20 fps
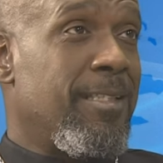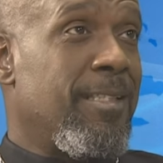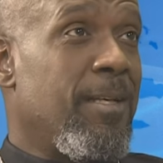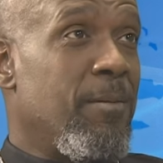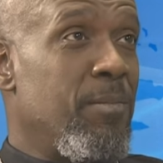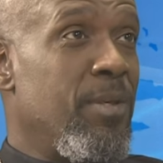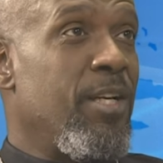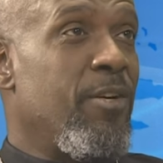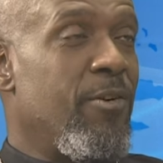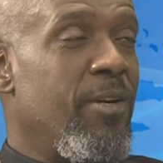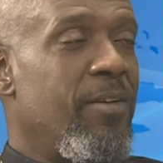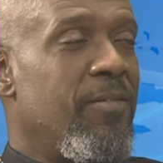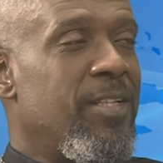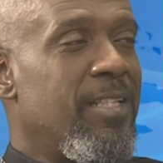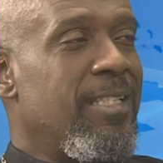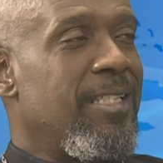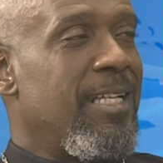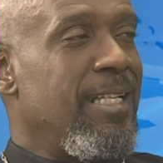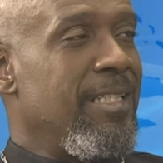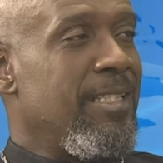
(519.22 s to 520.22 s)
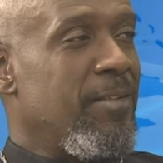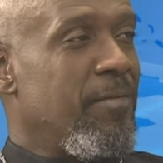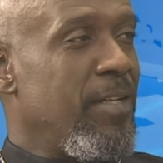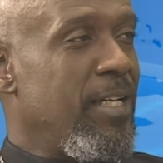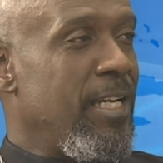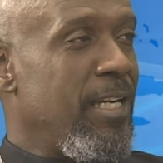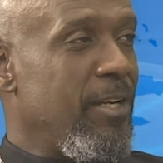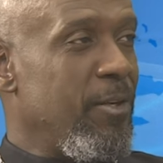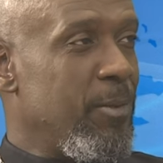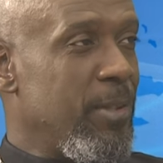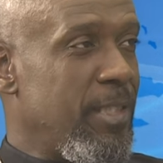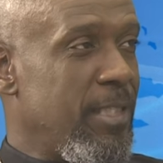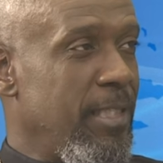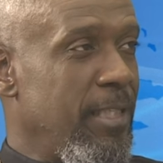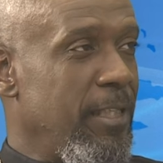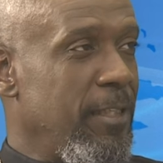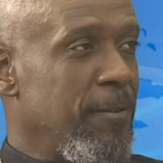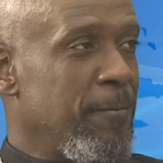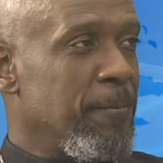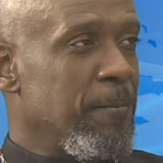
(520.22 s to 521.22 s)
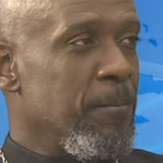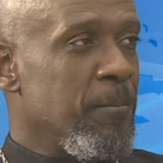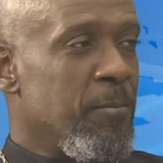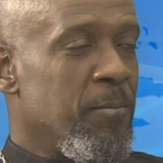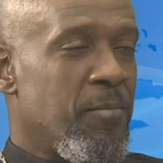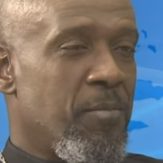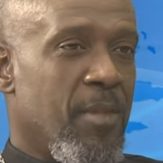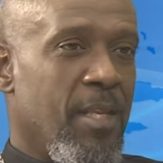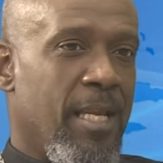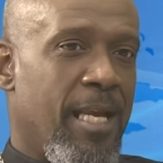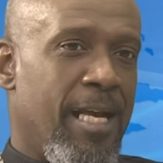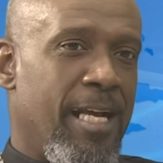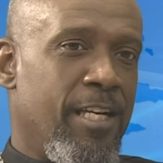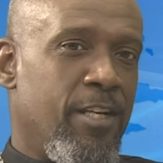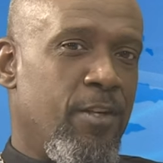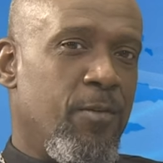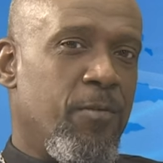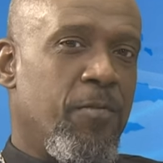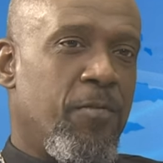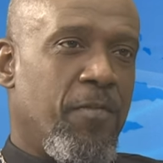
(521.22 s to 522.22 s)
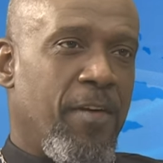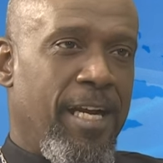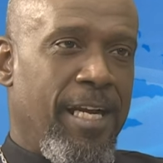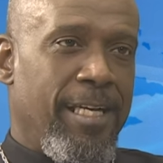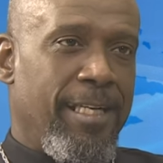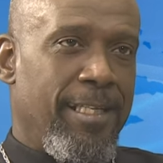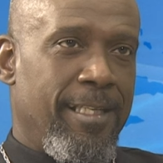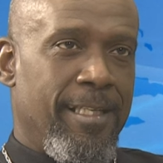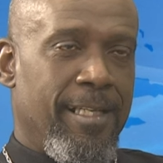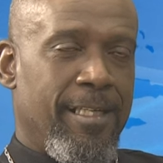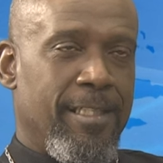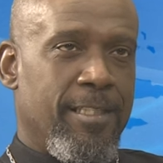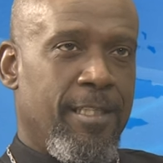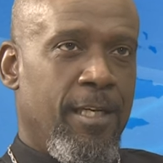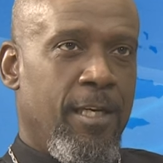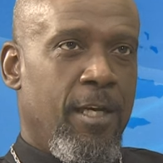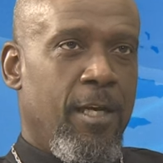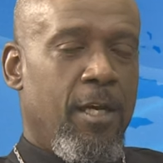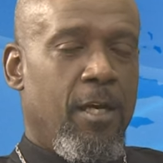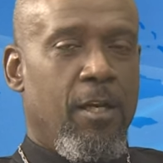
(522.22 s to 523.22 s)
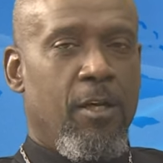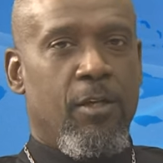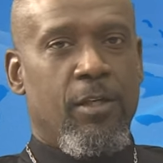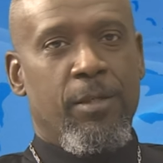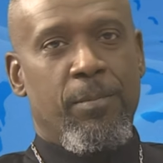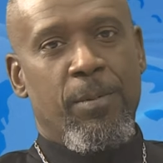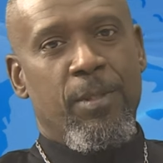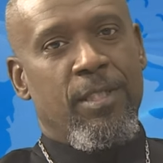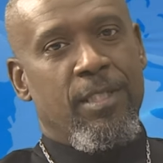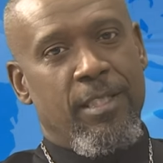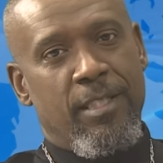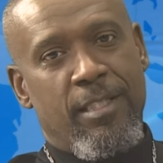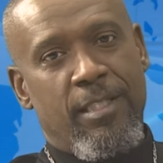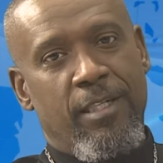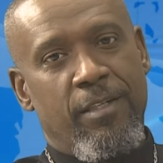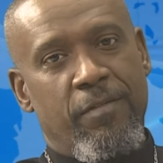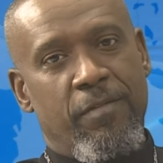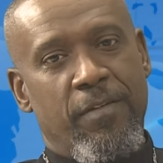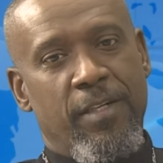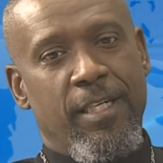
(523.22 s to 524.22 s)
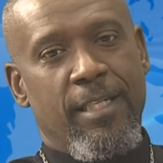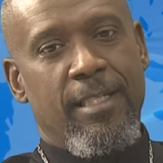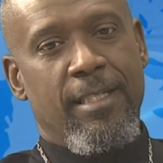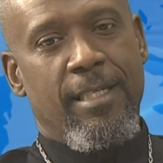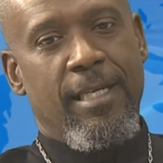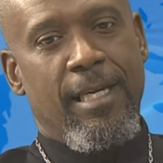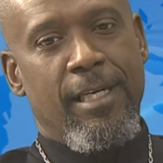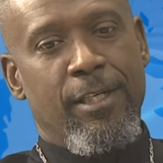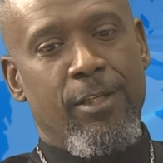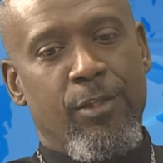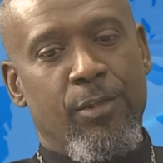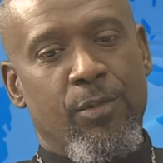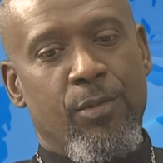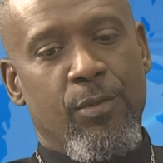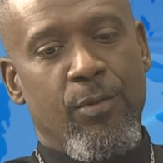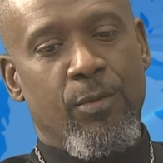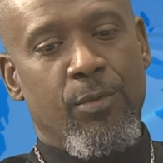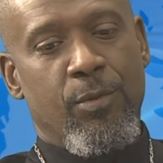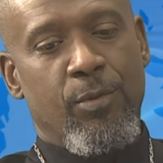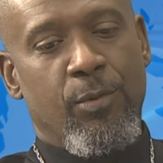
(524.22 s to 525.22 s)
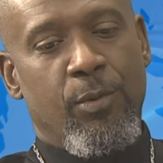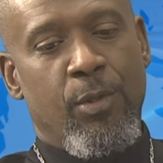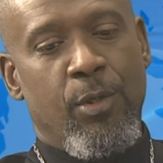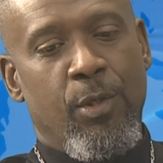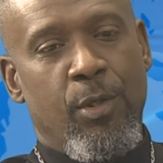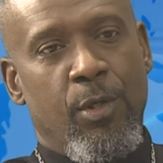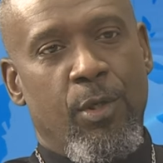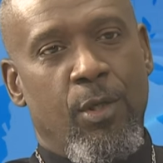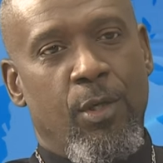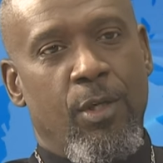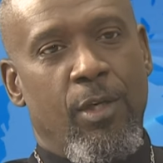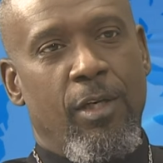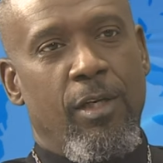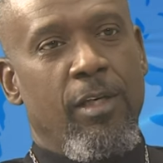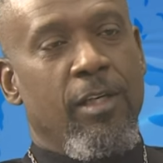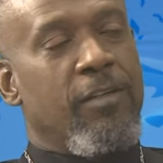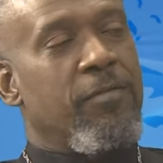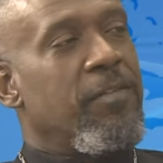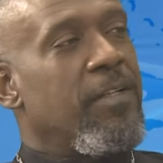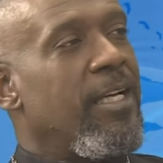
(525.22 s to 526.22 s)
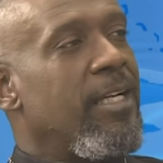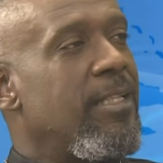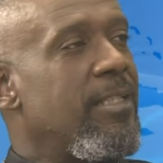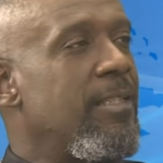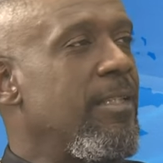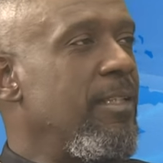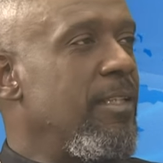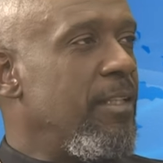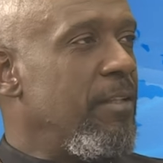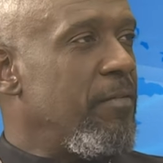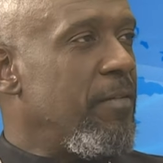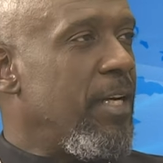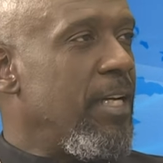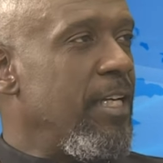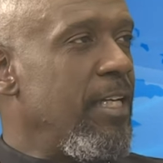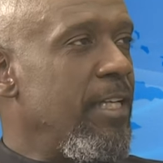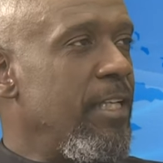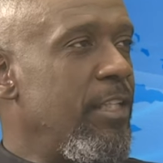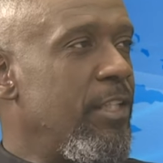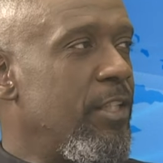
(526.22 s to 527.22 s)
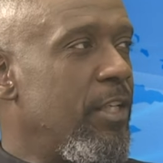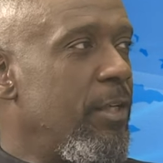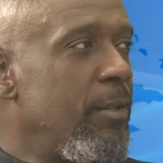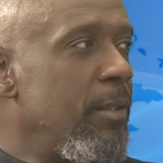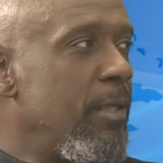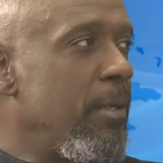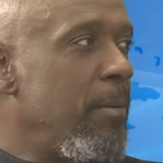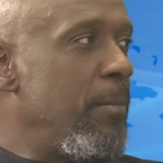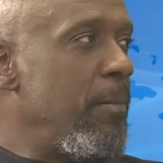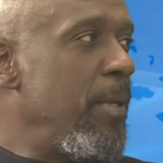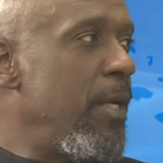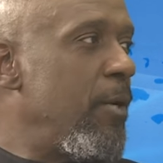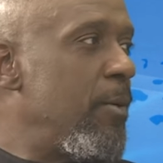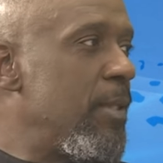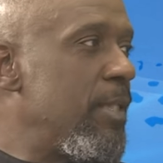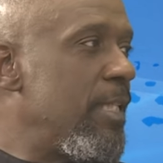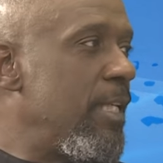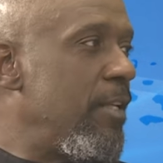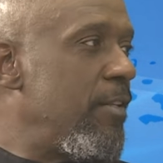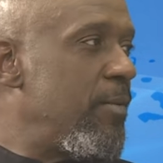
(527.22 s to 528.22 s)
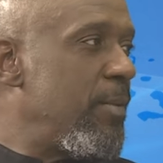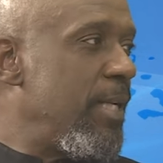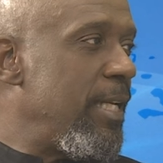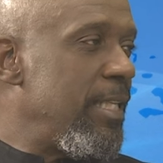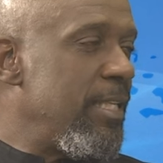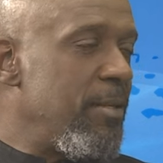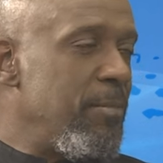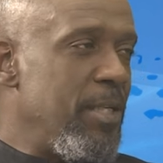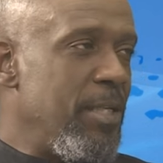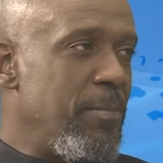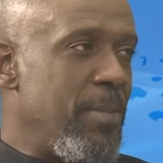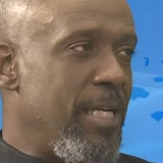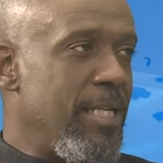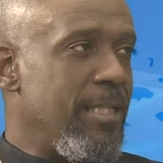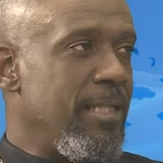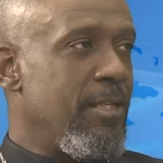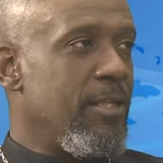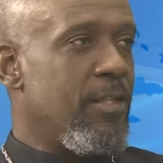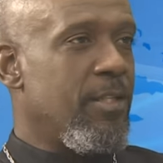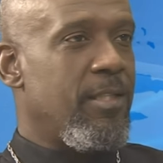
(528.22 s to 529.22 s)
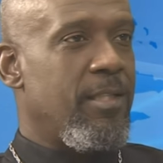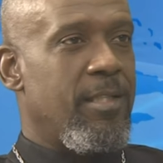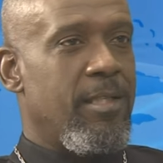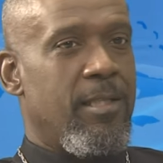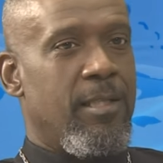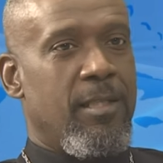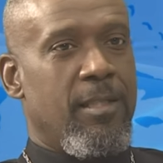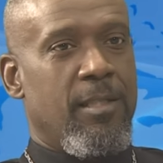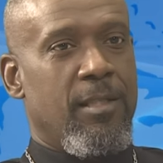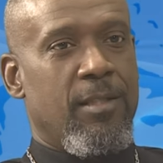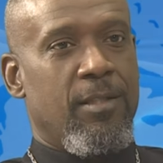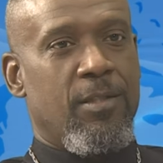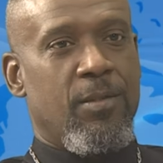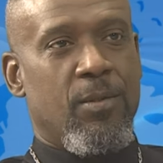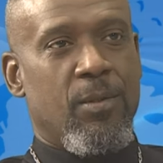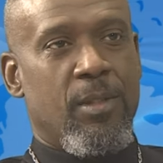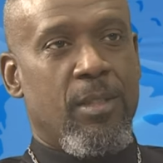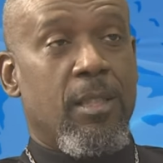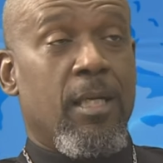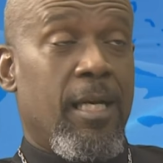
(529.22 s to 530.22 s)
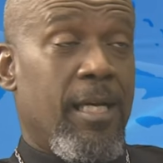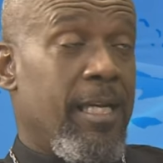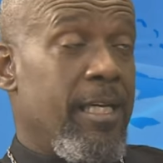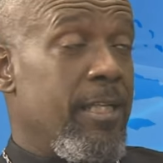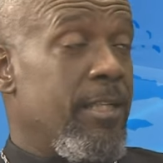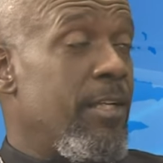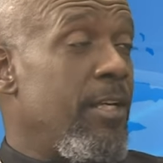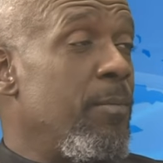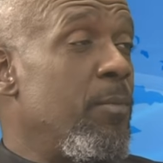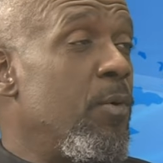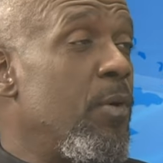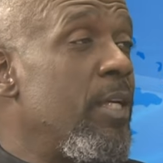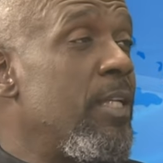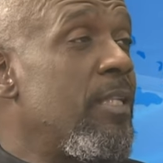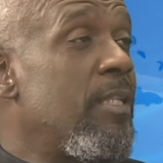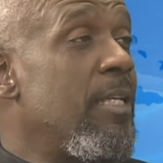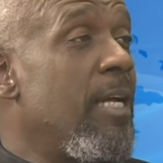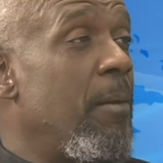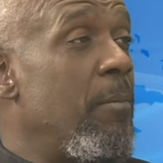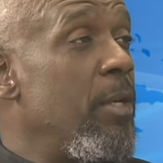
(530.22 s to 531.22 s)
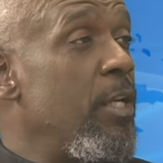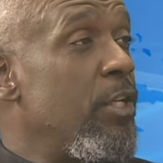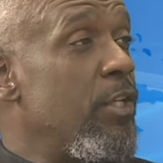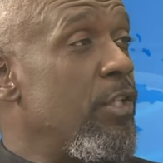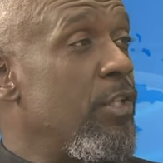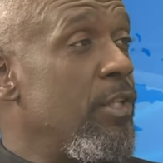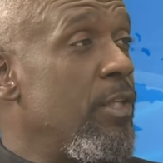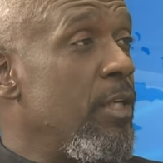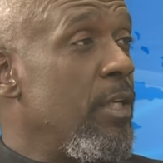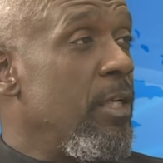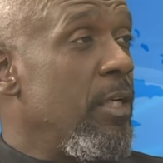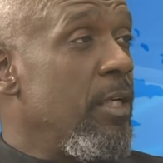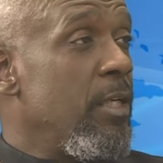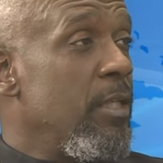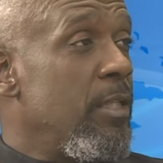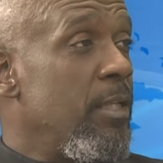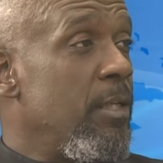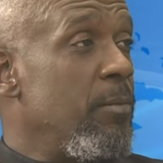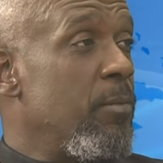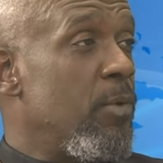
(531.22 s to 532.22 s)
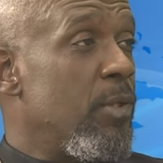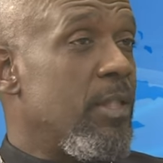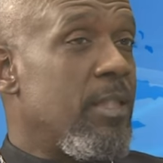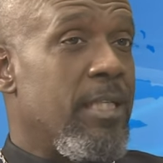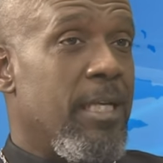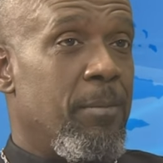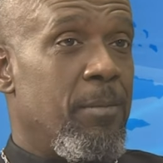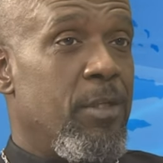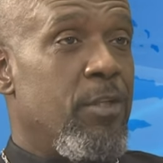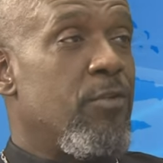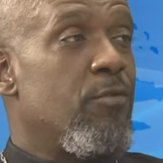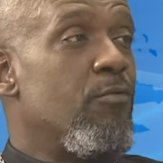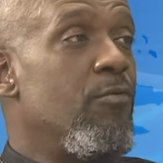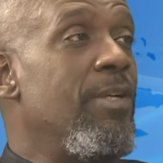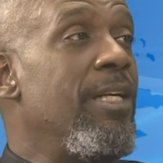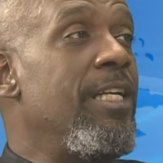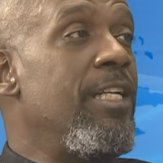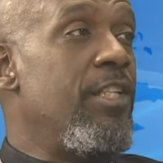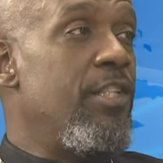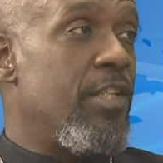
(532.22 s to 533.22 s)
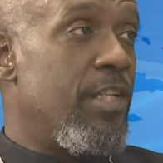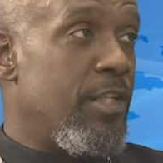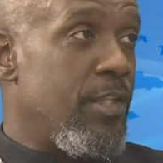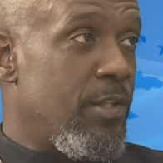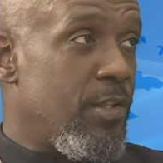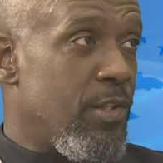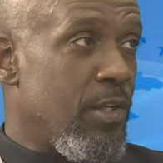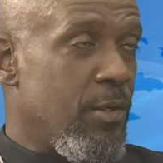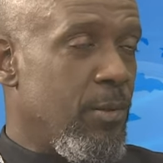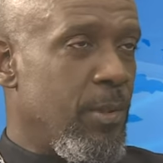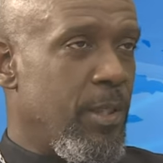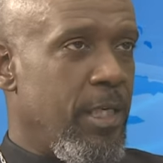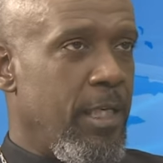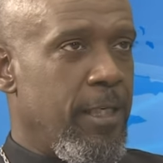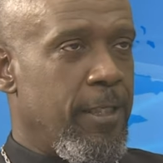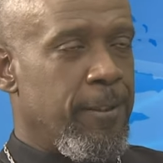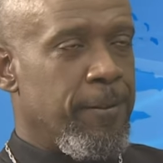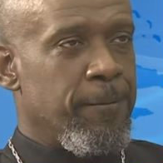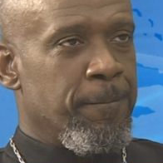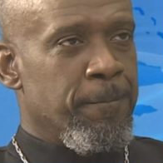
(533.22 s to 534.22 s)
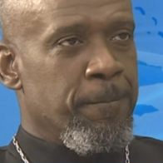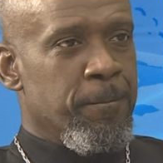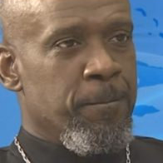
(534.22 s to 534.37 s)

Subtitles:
some degree of a sense of inadequacy. And you find that a lot of persons in the faith tend to look for external validation, compare ourselves, whether it be the Pentecostals or, again, to the more established religions out there.